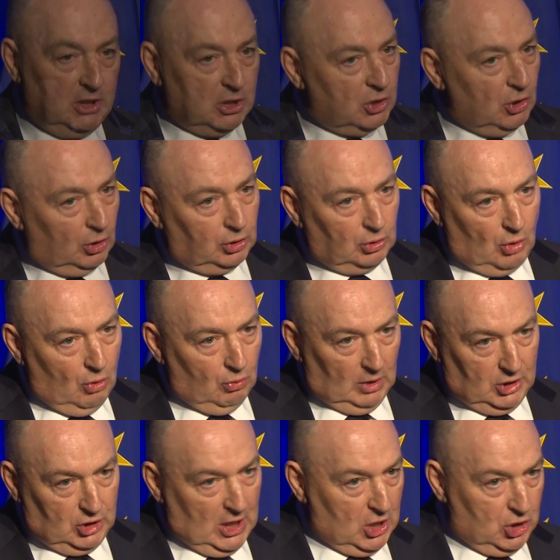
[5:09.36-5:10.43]
is not only
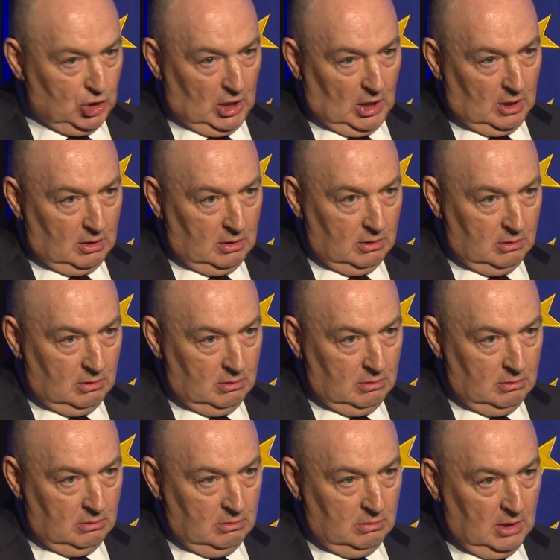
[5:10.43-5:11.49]
danger
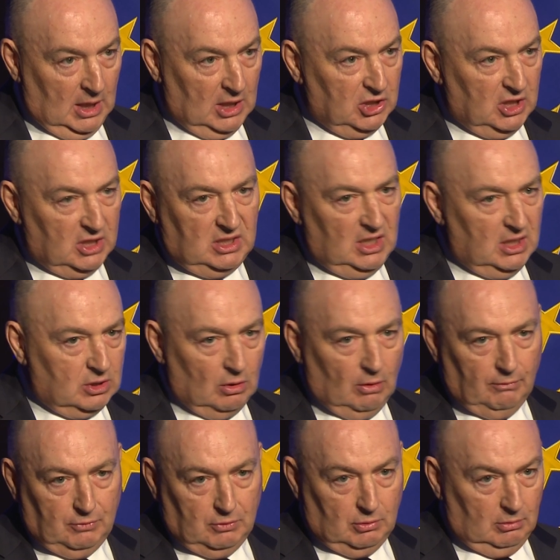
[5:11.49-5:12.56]
and disease
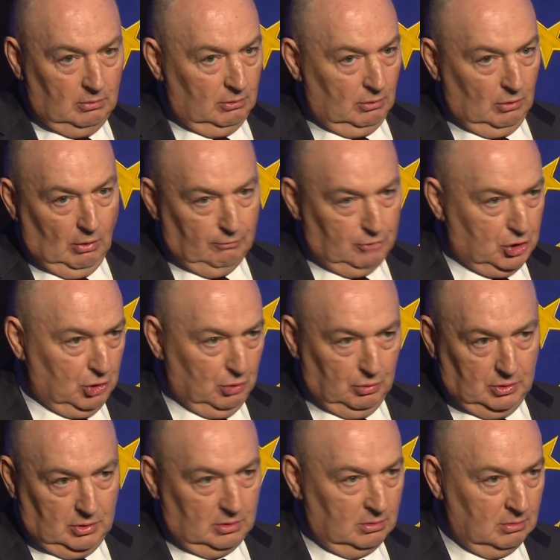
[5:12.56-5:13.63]
of
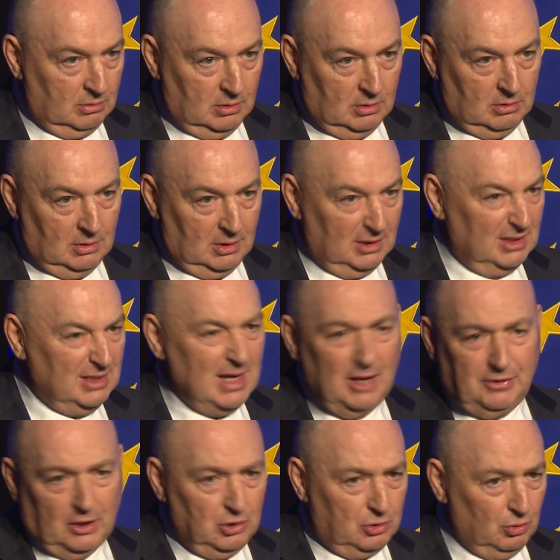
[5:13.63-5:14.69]
Jews,
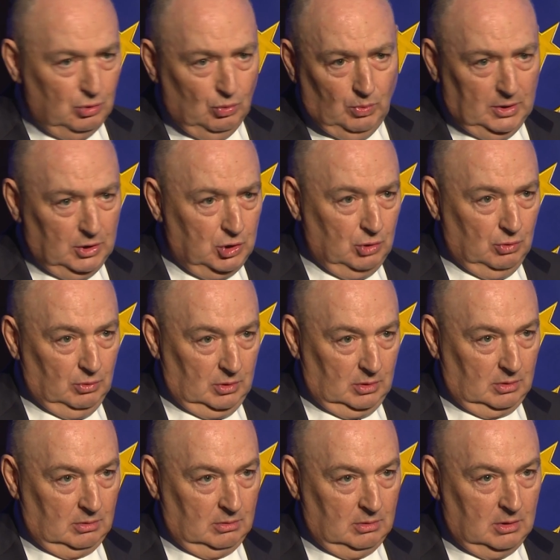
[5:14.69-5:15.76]
nothing to do with Jews.
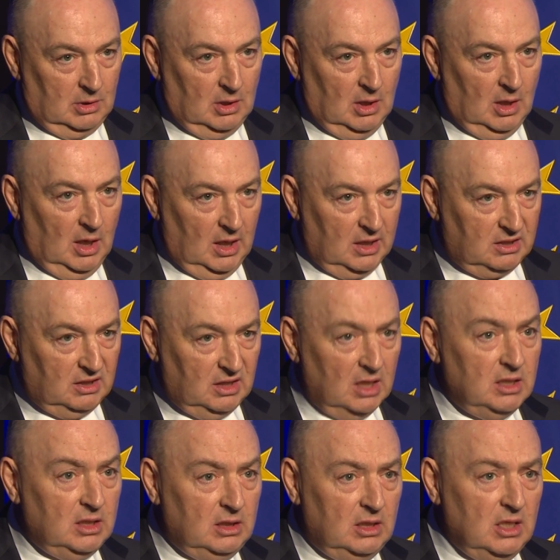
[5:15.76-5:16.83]
It's the
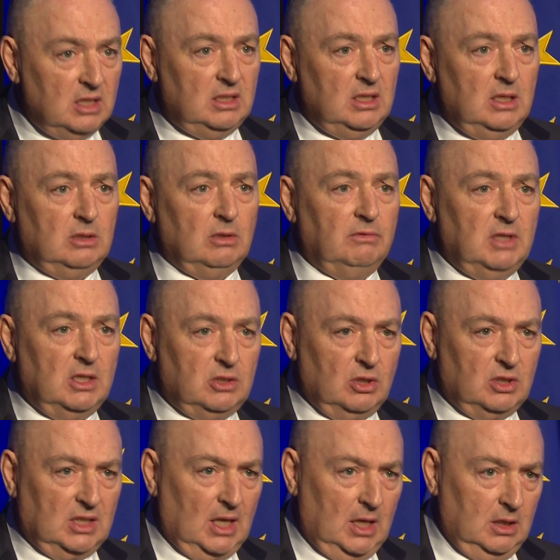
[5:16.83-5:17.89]
disease of the
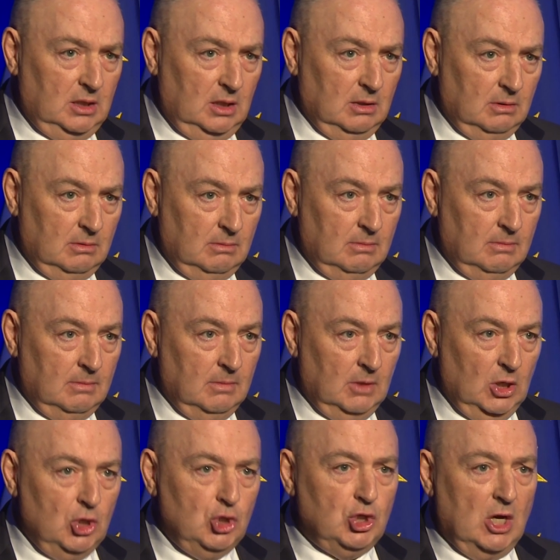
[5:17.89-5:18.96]
society
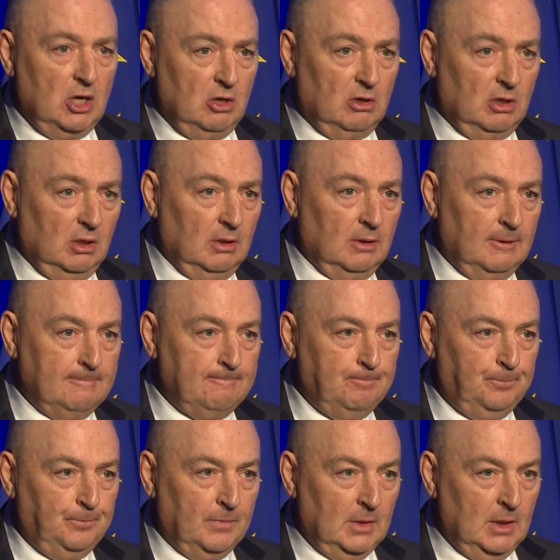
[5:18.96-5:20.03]
in general.
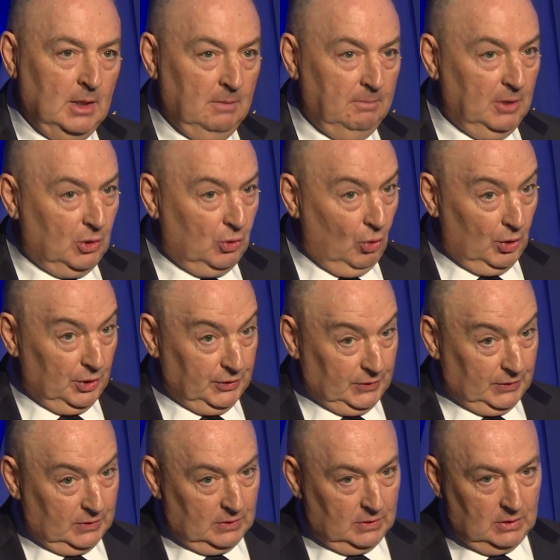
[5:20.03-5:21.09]

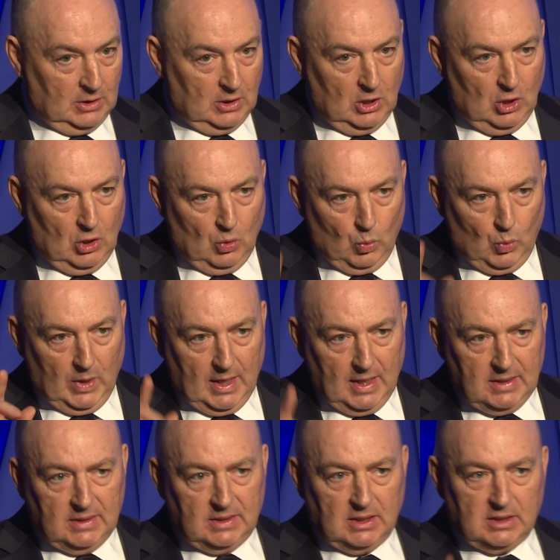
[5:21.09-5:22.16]
Because
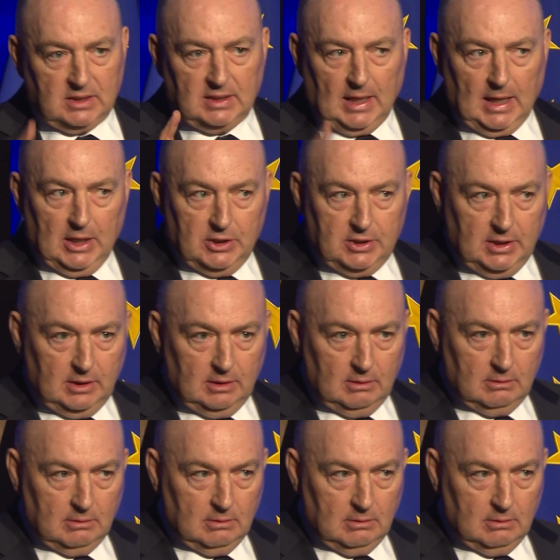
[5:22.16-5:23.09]
when society